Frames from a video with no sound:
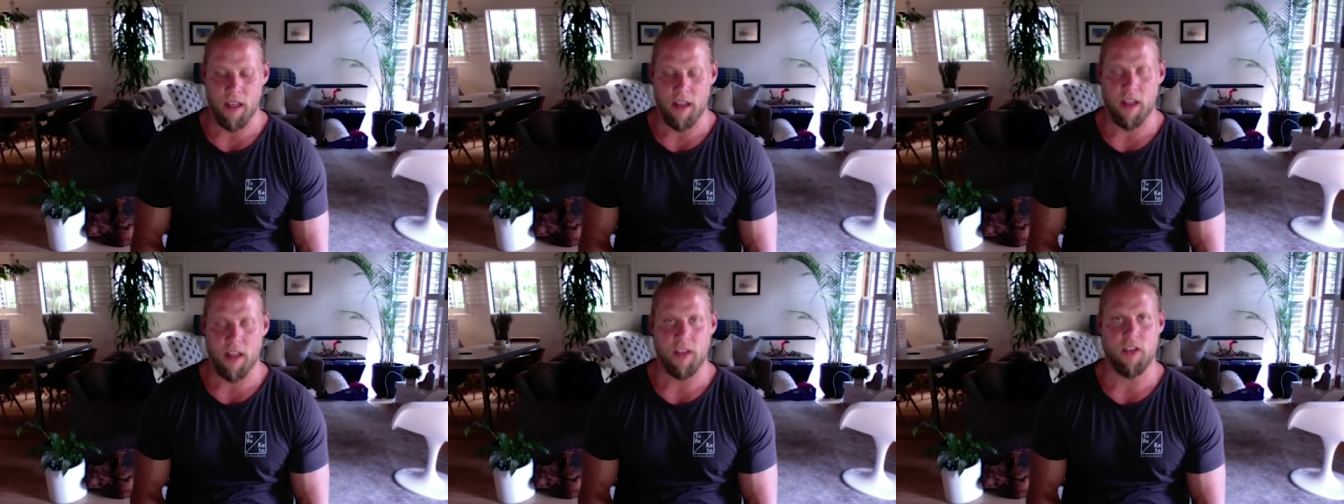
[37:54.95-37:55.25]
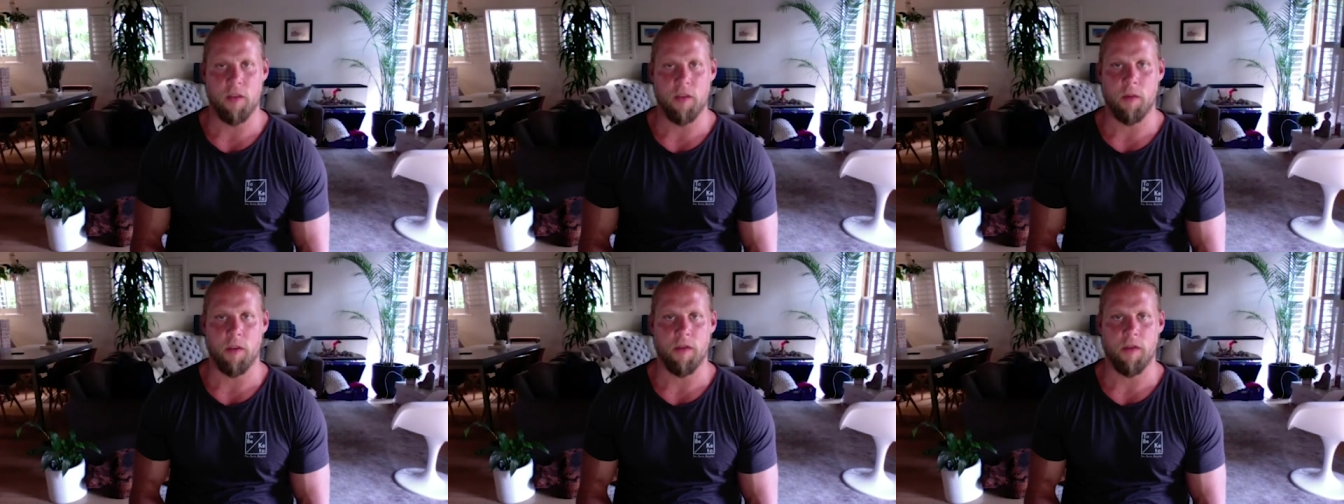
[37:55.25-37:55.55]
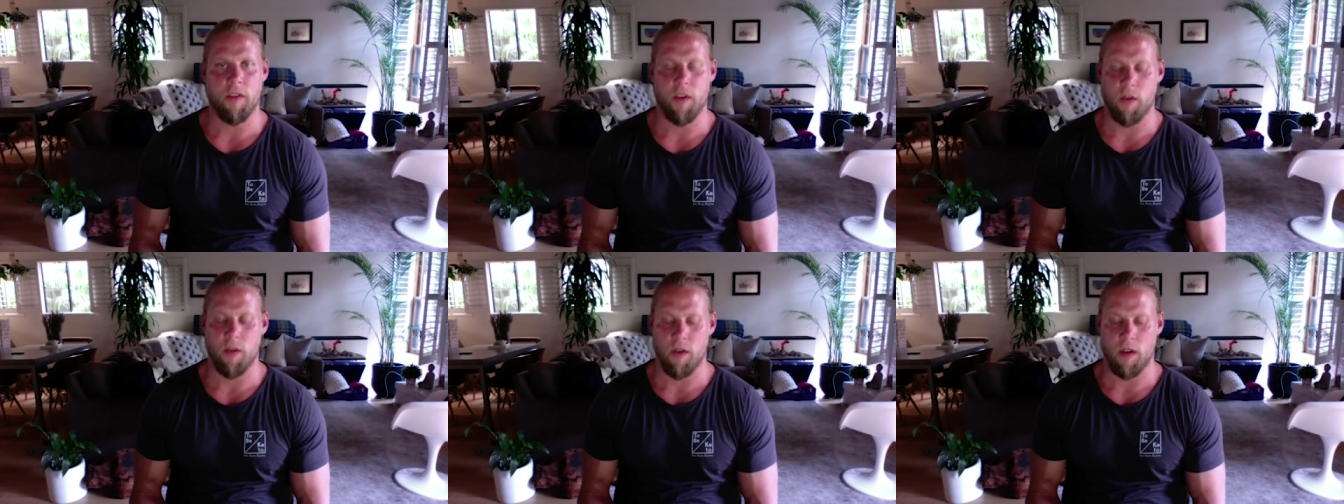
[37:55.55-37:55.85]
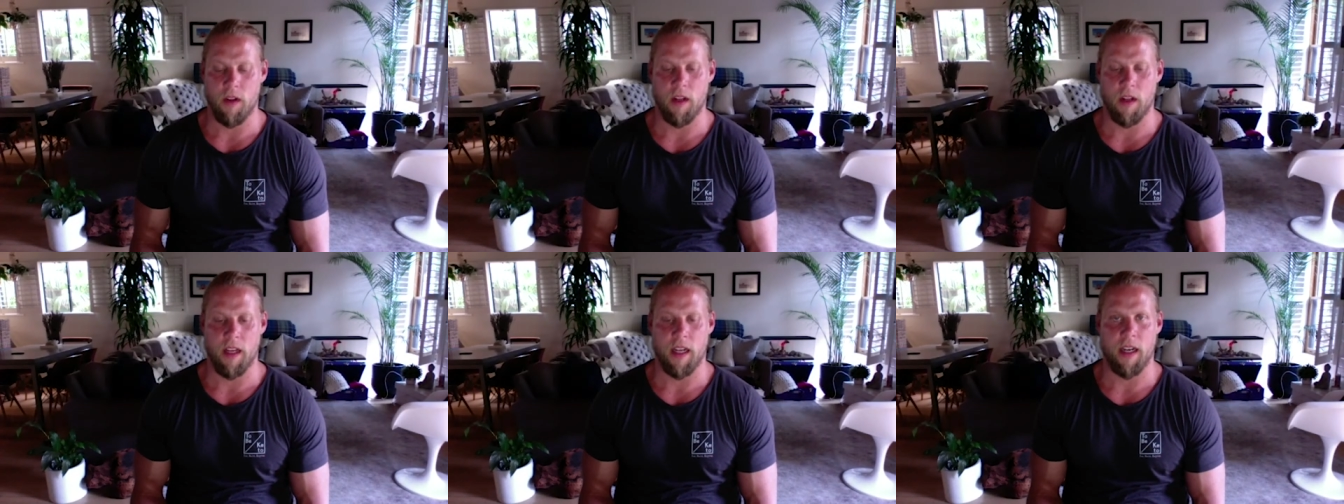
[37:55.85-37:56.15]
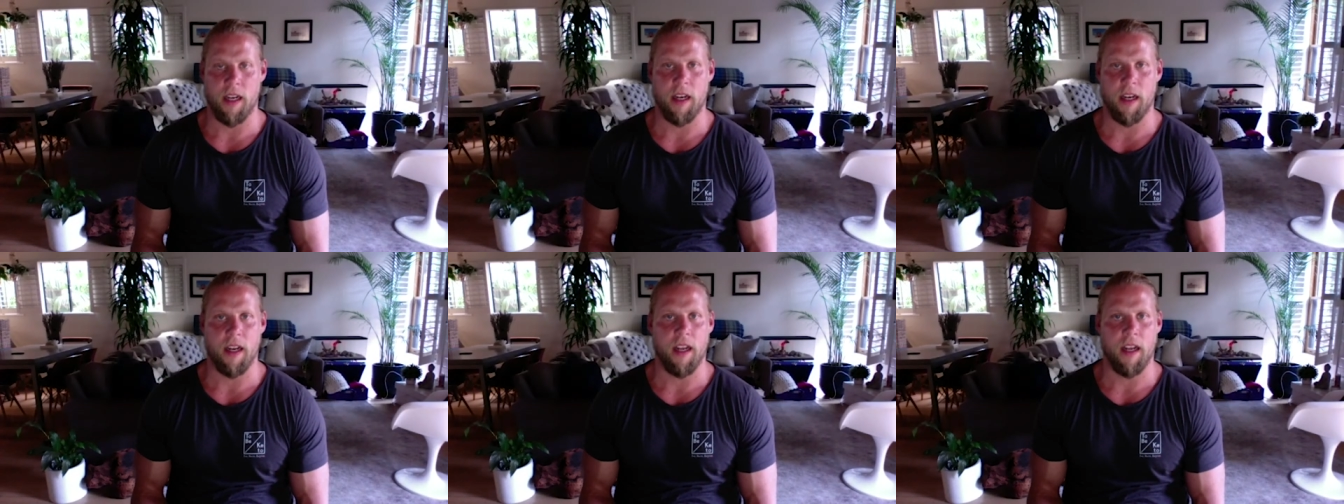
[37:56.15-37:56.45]
the Superfuel
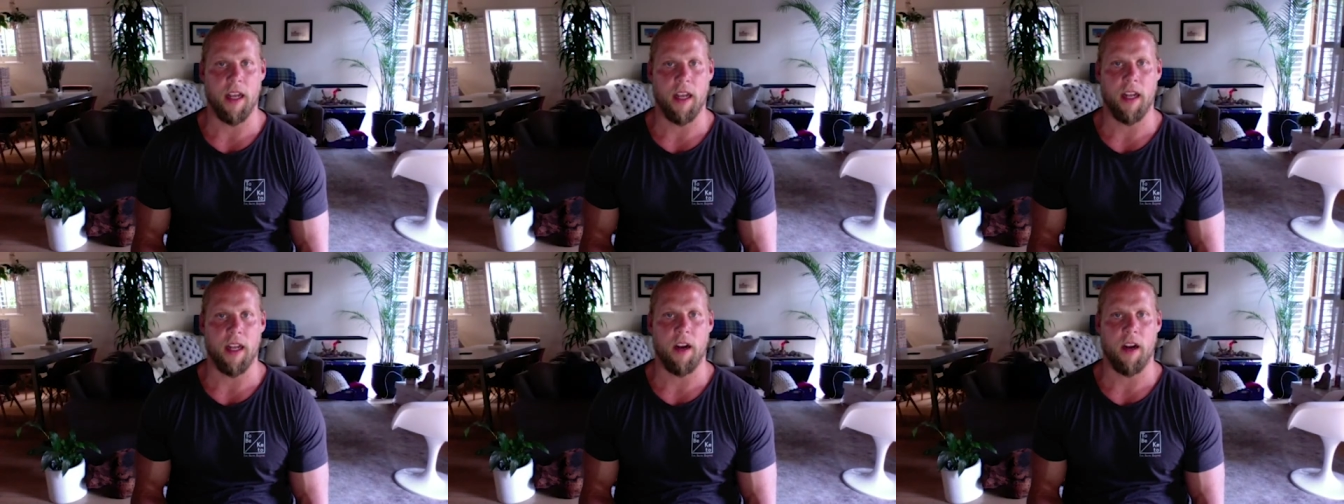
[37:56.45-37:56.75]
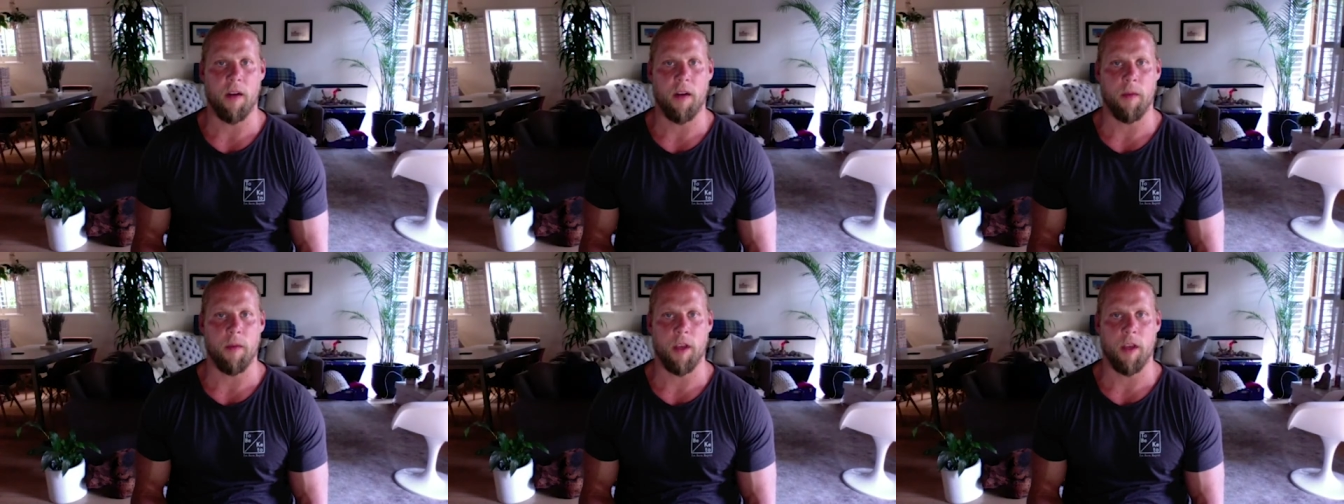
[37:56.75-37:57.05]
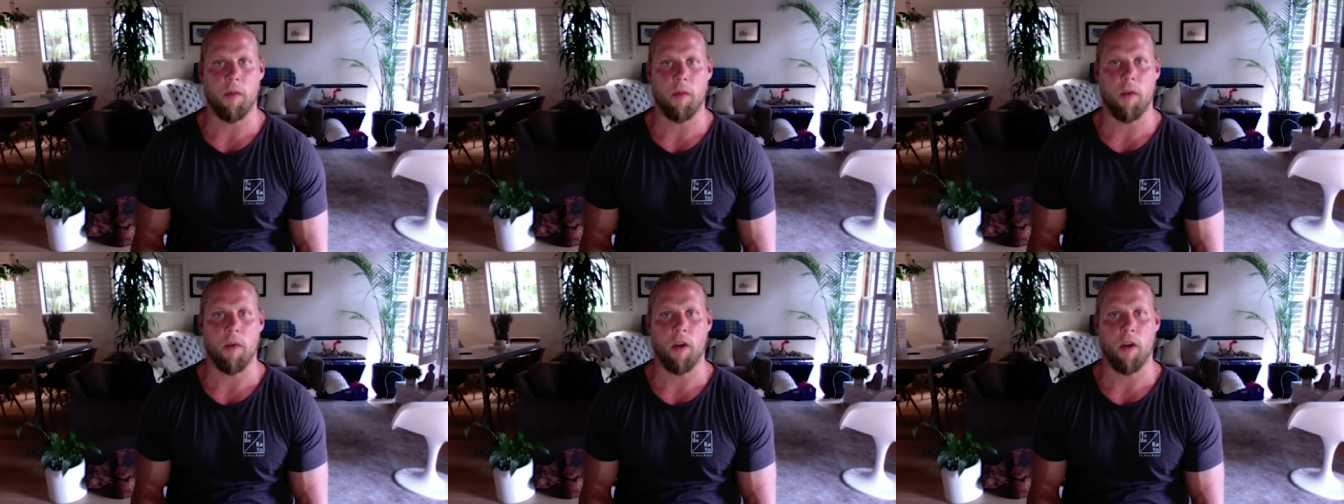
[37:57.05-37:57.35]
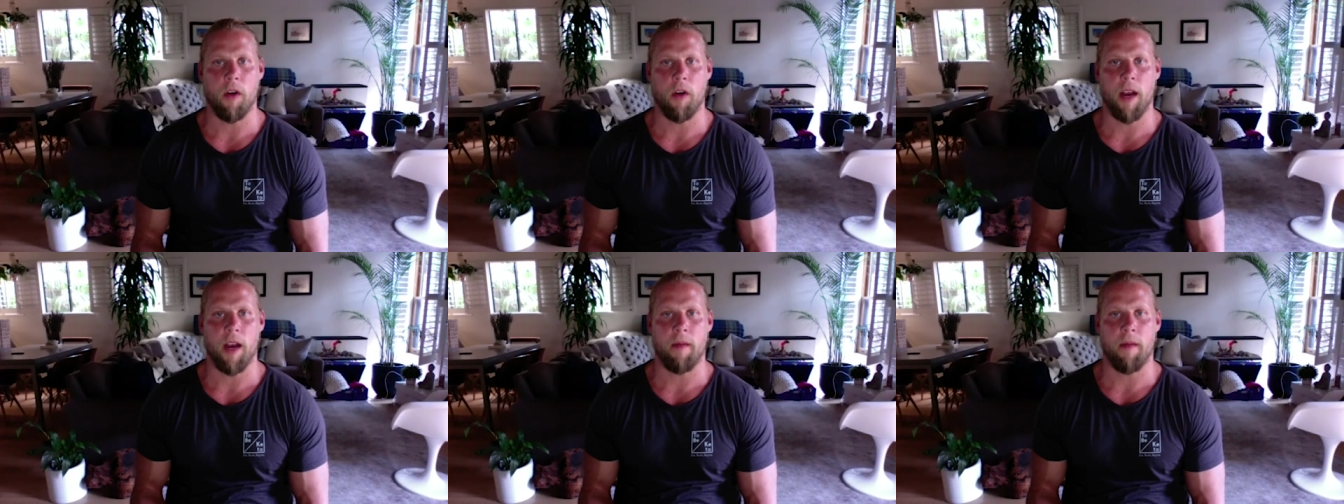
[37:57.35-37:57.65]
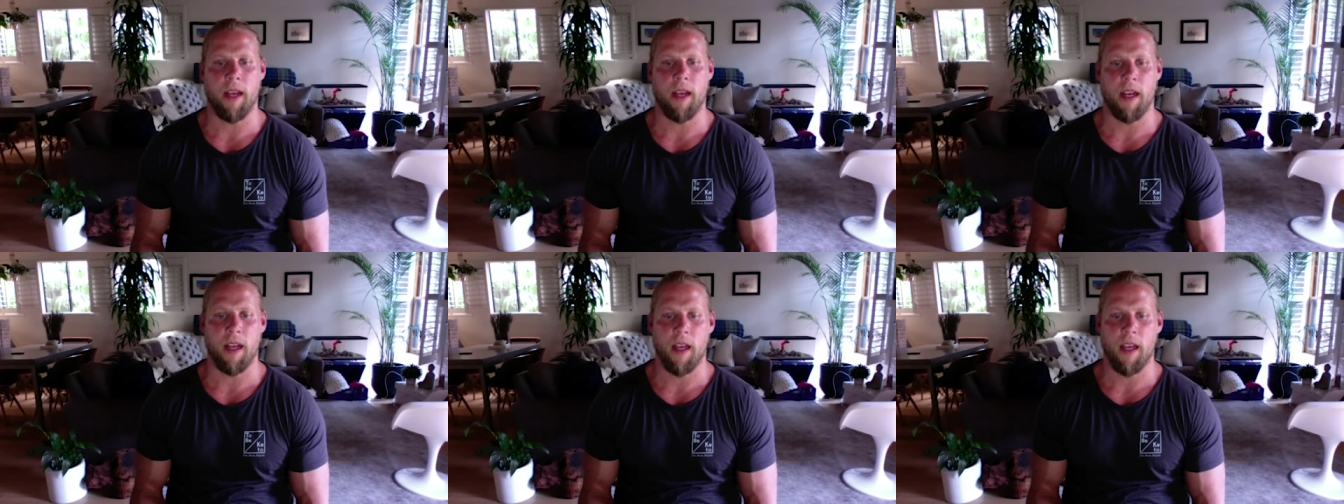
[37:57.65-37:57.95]
and and our meal
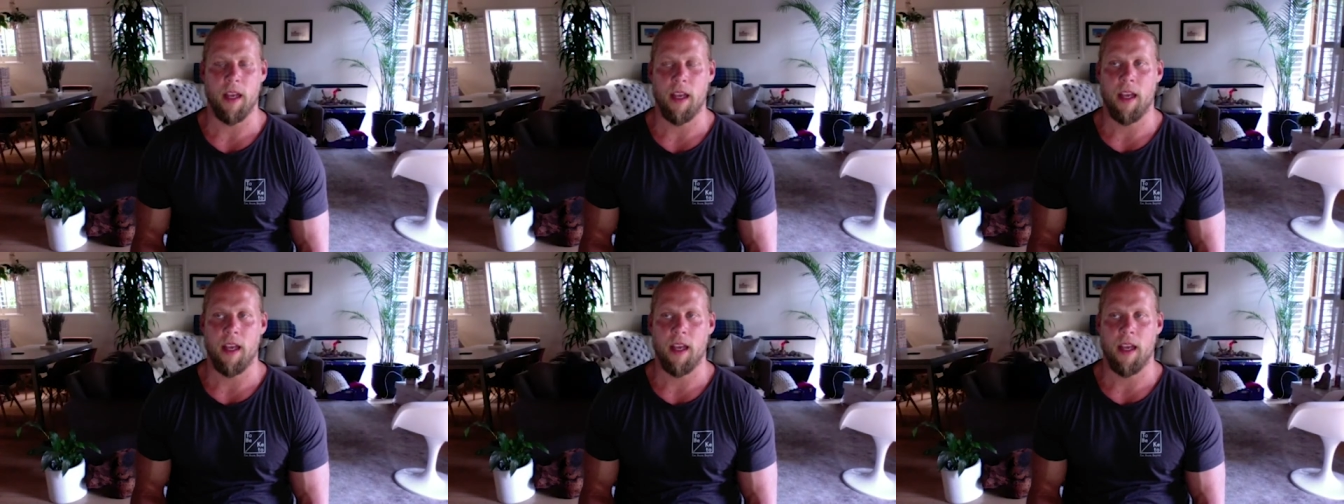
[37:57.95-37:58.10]
programming